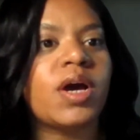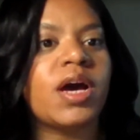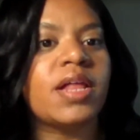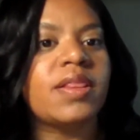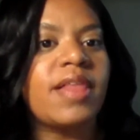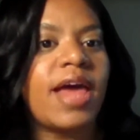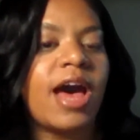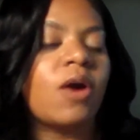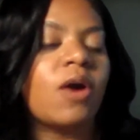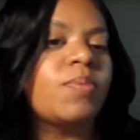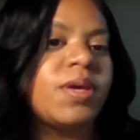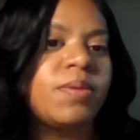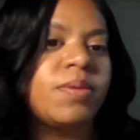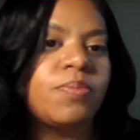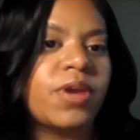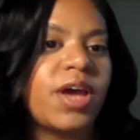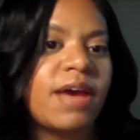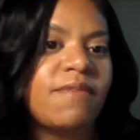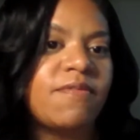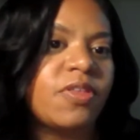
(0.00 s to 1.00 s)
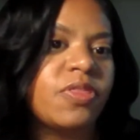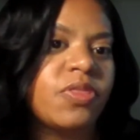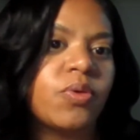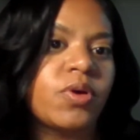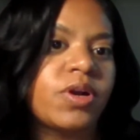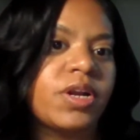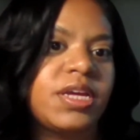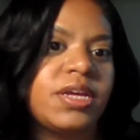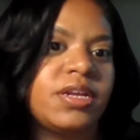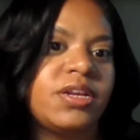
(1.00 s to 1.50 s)
allow people to have
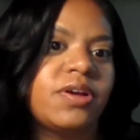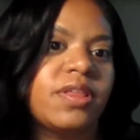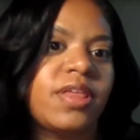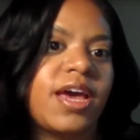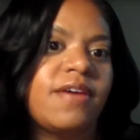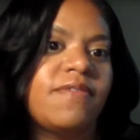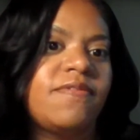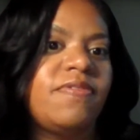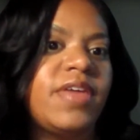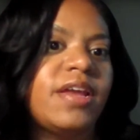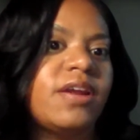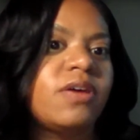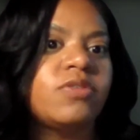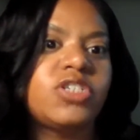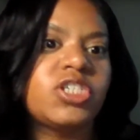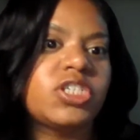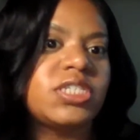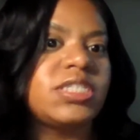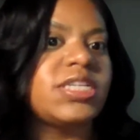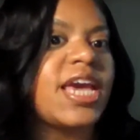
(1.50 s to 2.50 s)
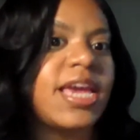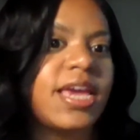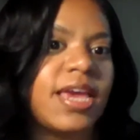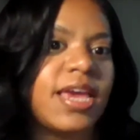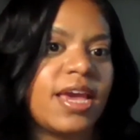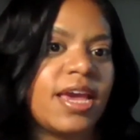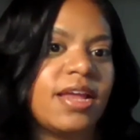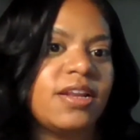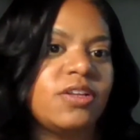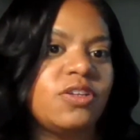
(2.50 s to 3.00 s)
authority in your life. They don't just take
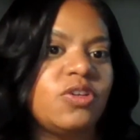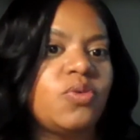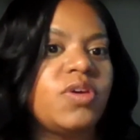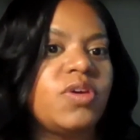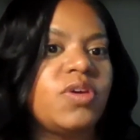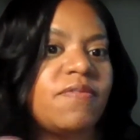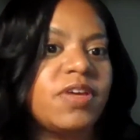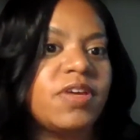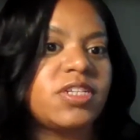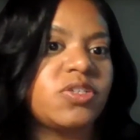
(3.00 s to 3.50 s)
it, you mm-hmm. give it